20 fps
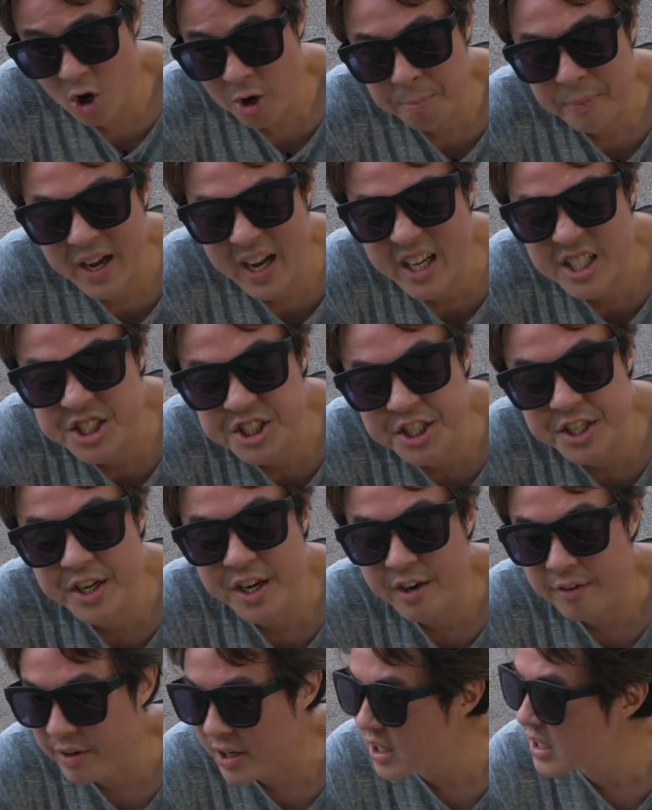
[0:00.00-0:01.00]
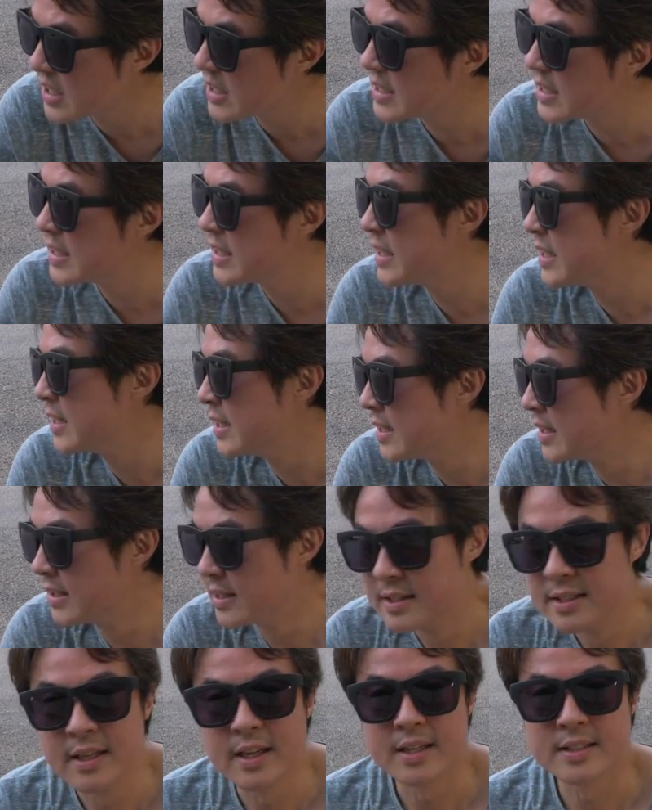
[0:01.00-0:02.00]
on my shin area.
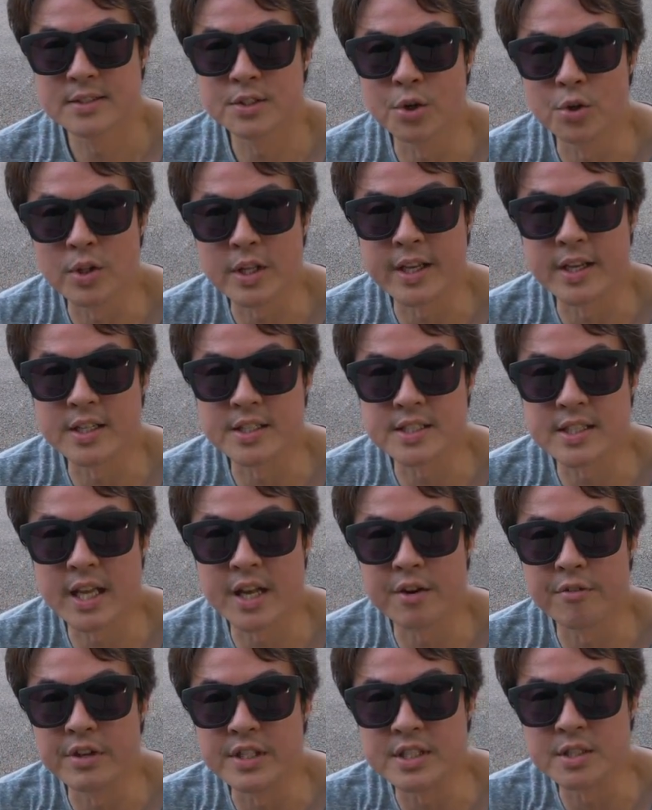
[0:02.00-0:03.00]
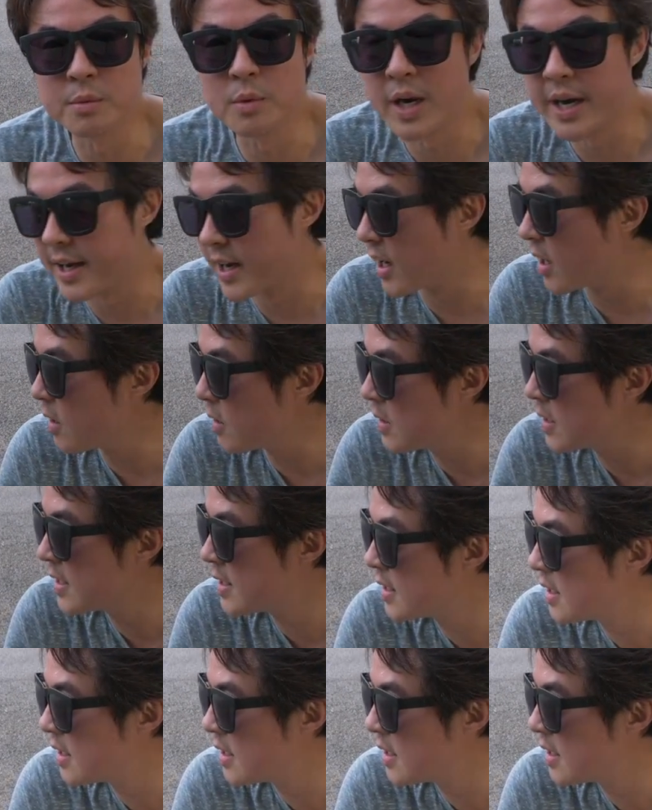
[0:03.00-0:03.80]
Totally understand the reason why now.